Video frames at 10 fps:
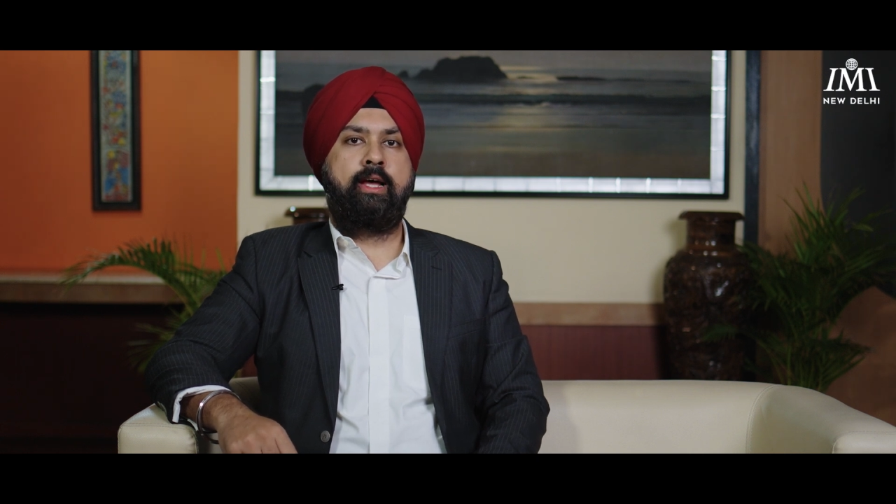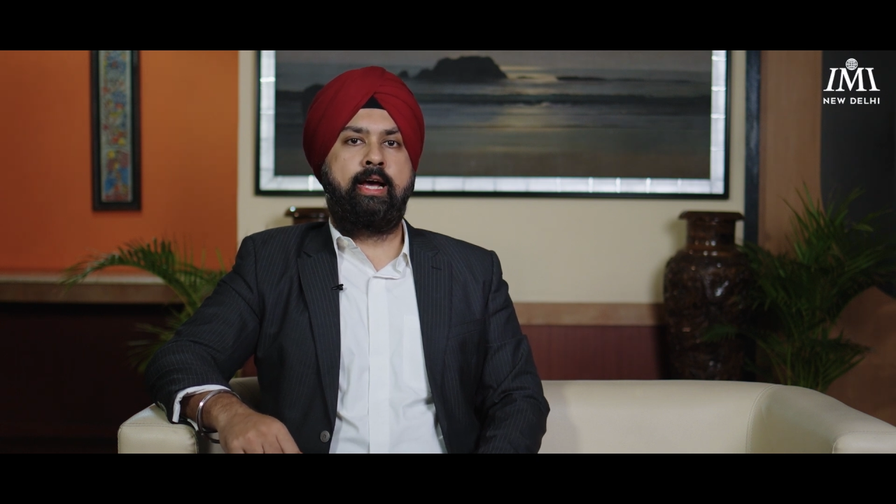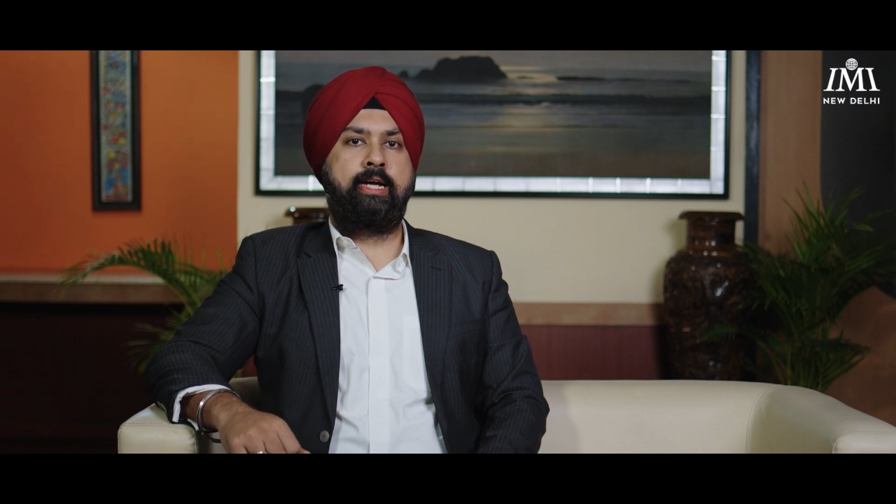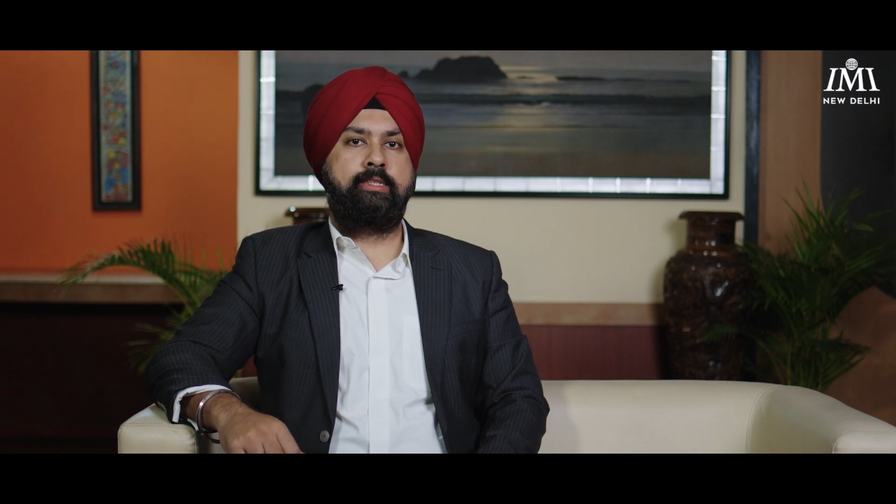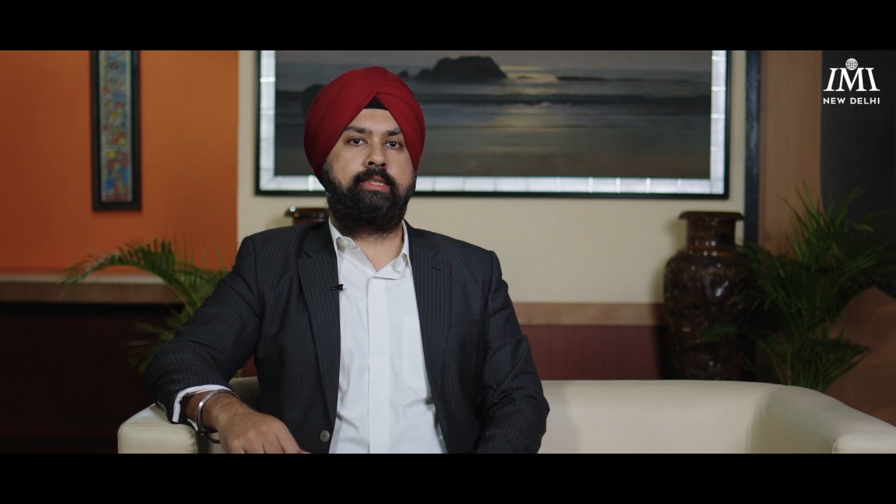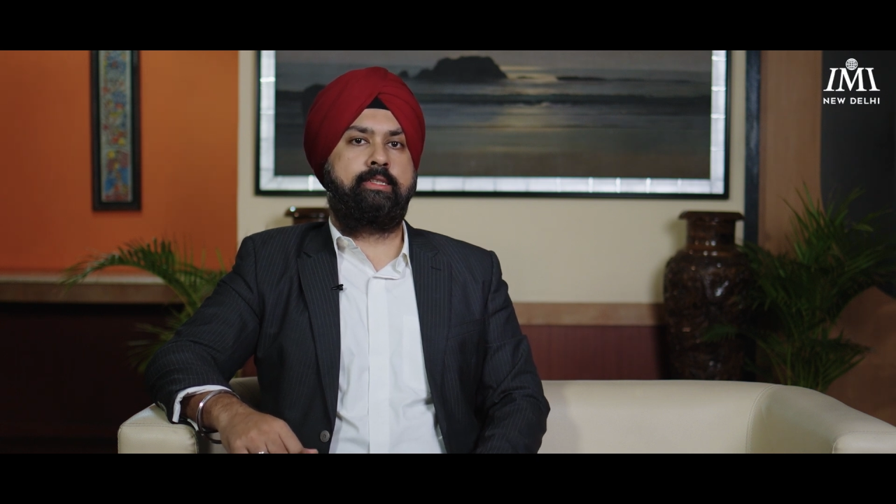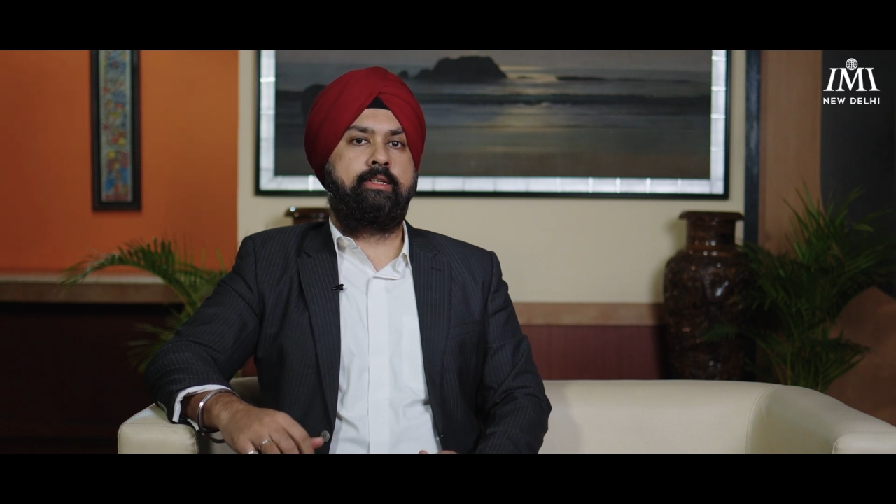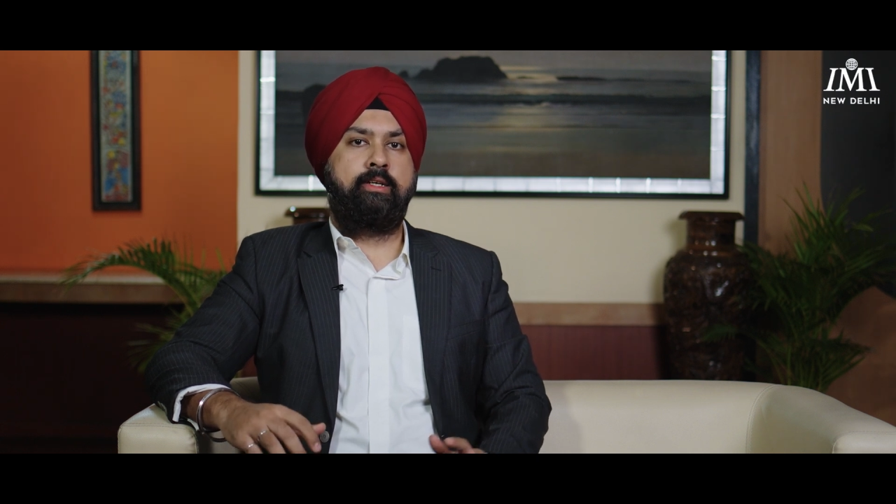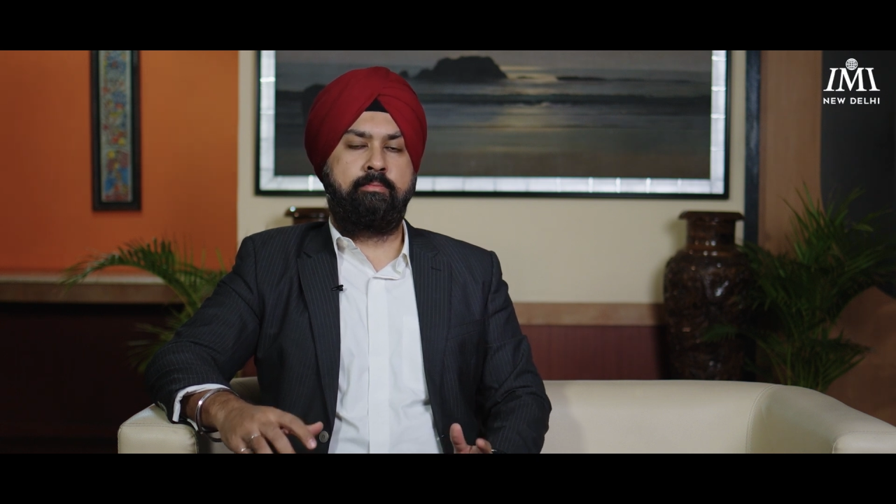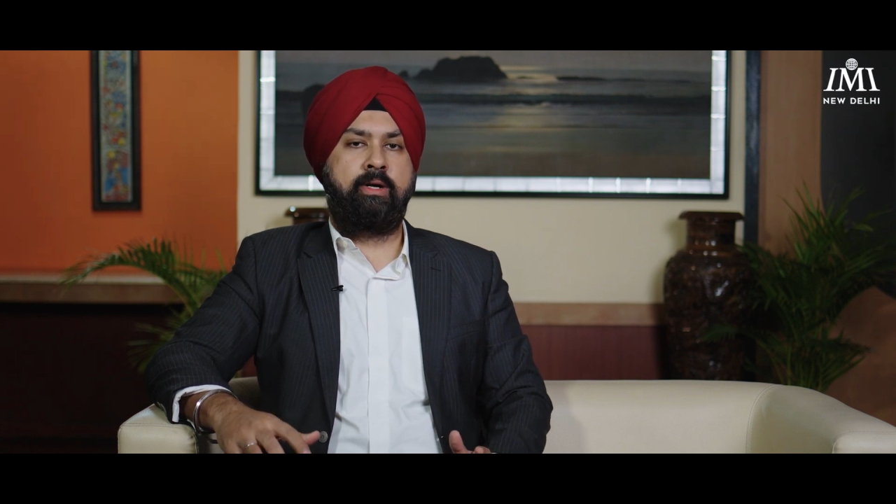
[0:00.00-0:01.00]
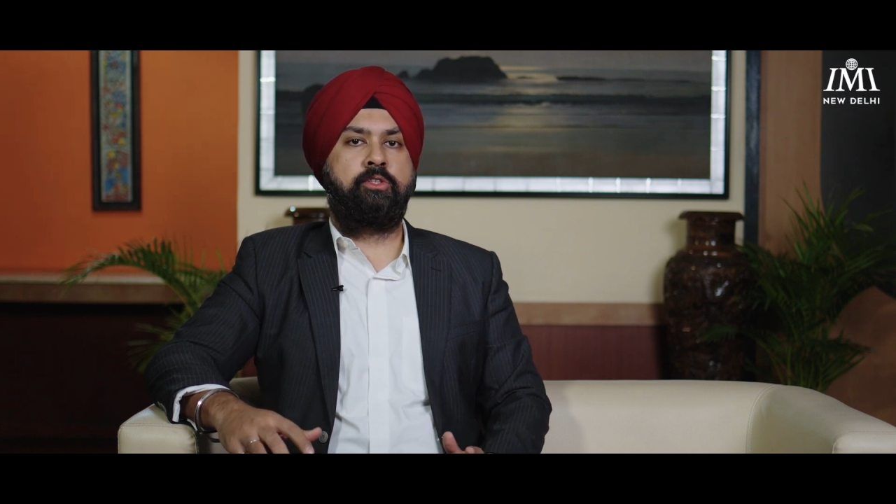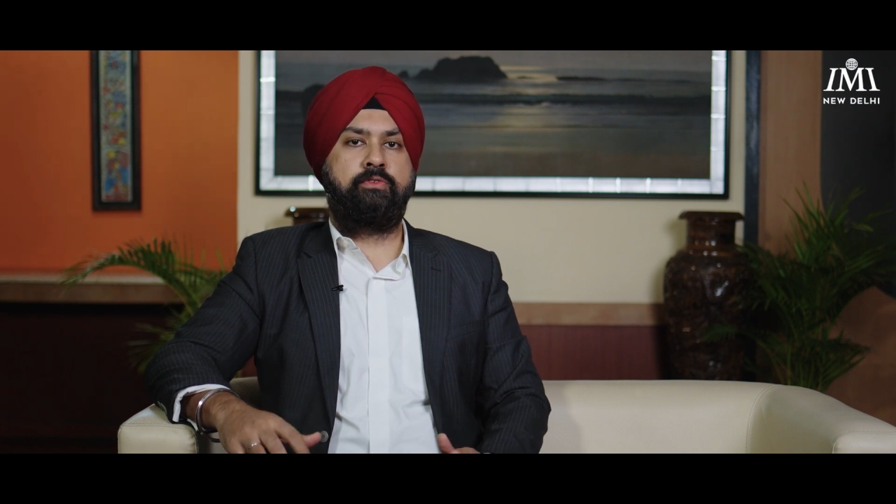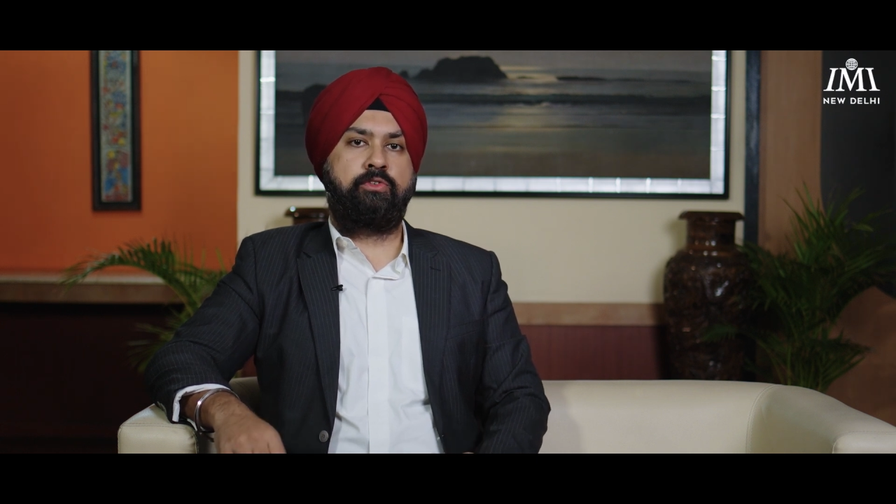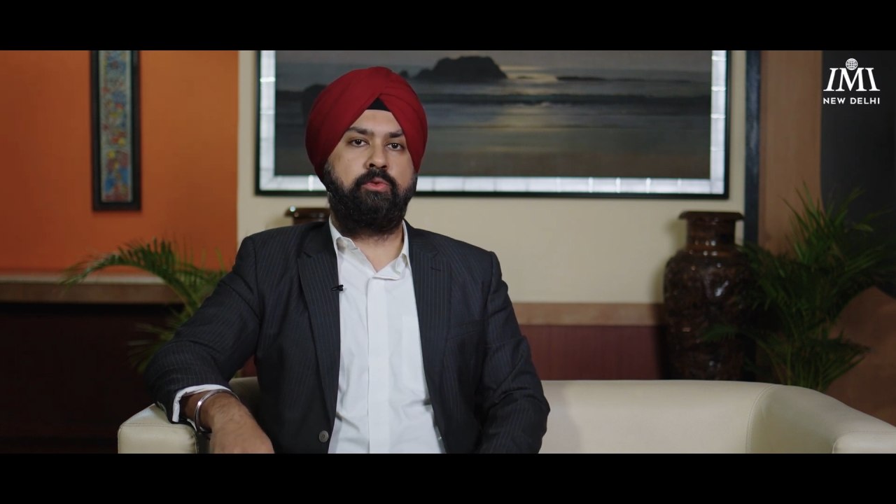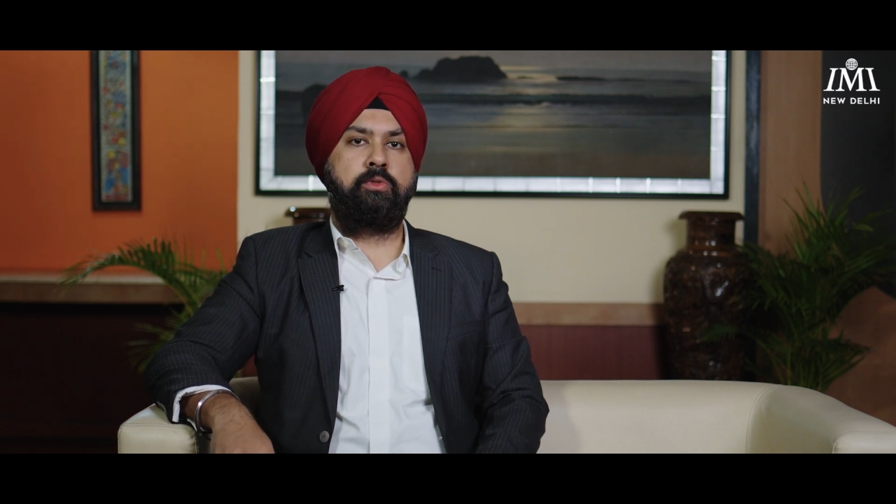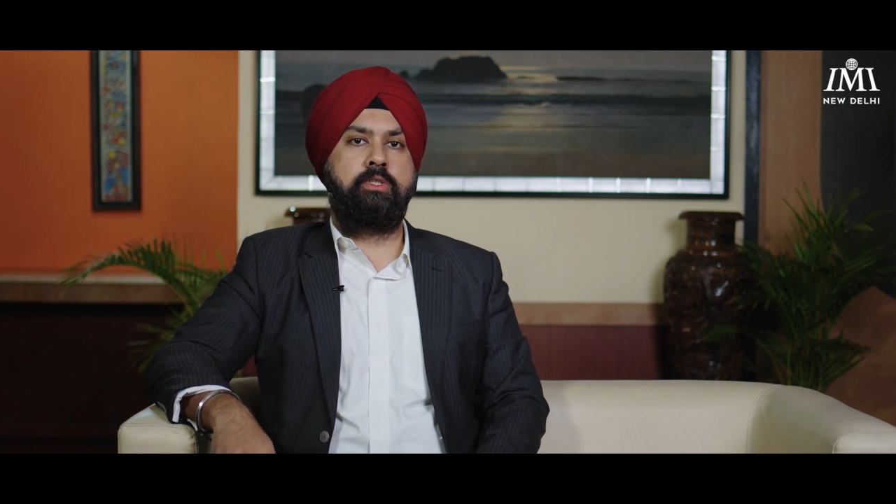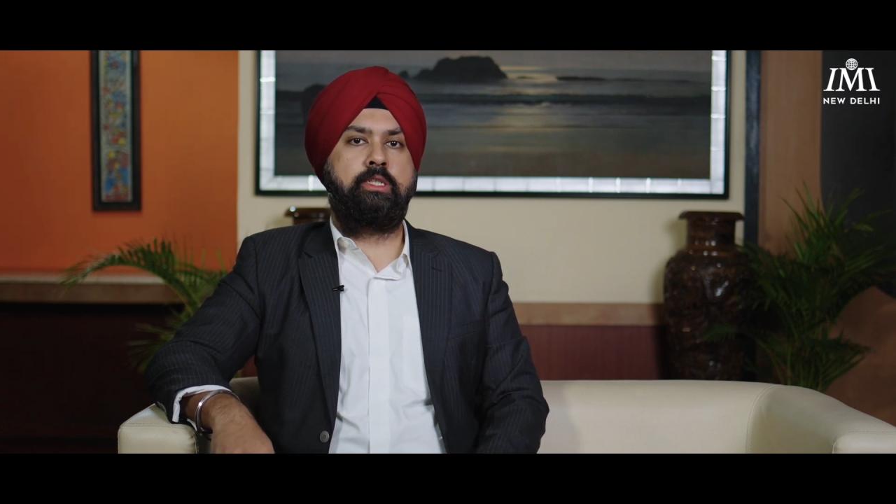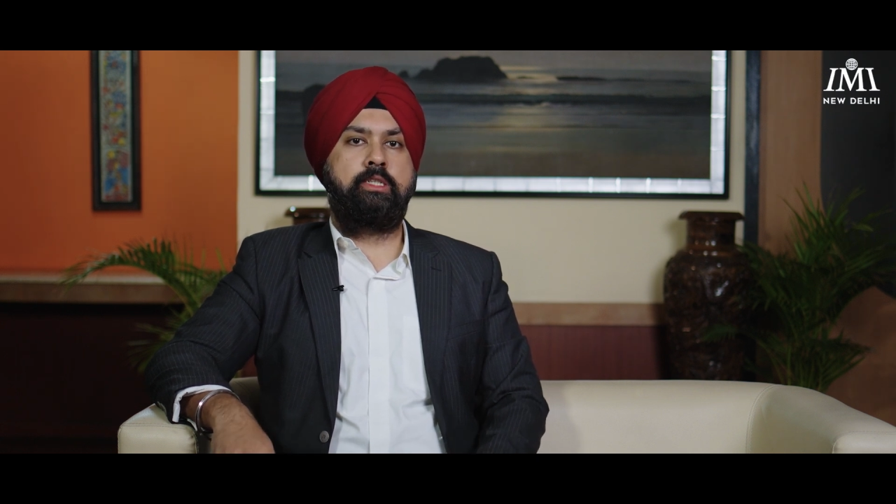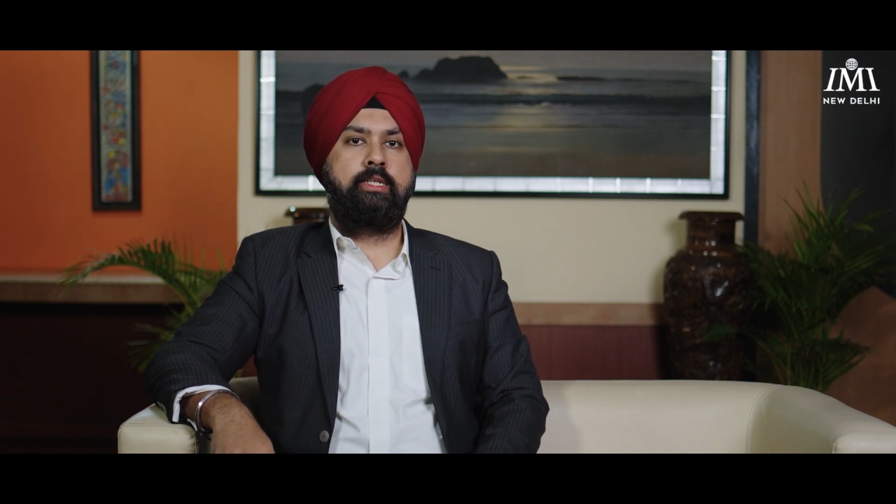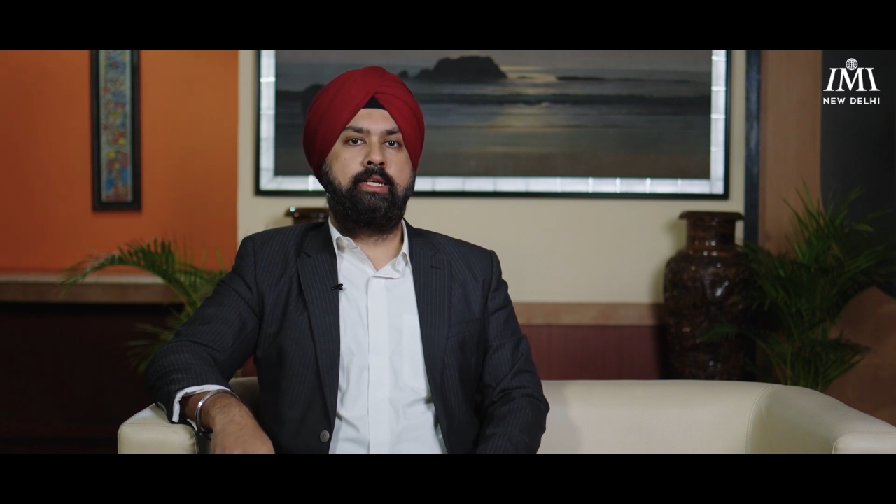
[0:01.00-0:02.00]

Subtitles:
as a bunch of students,